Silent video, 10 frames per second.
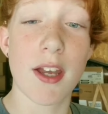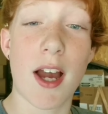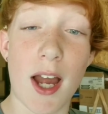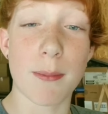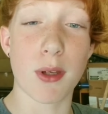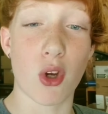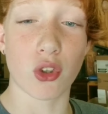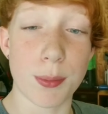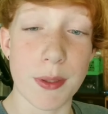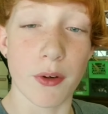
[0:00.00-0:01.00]
I'm going
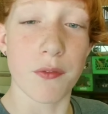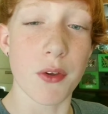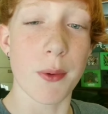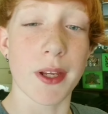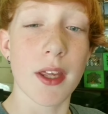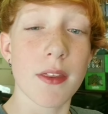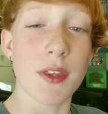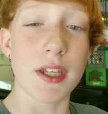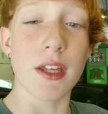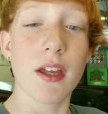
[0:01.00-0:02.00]
to be reviewing
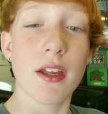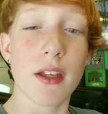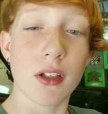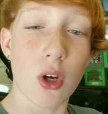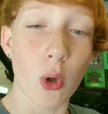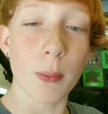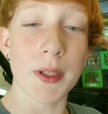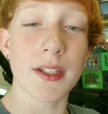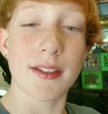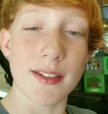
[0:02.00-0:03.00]
the
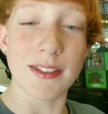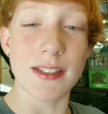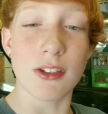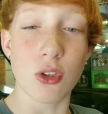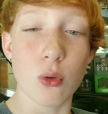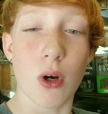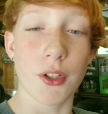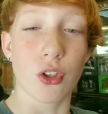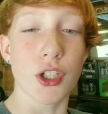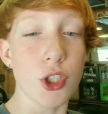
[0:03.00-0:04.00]
Coleman
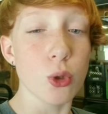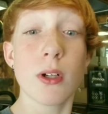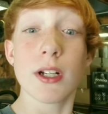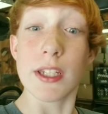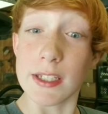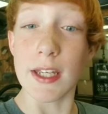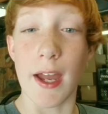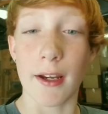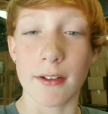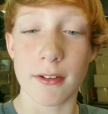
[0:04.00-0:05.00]
CT200U
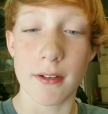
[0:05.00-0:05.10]
EX.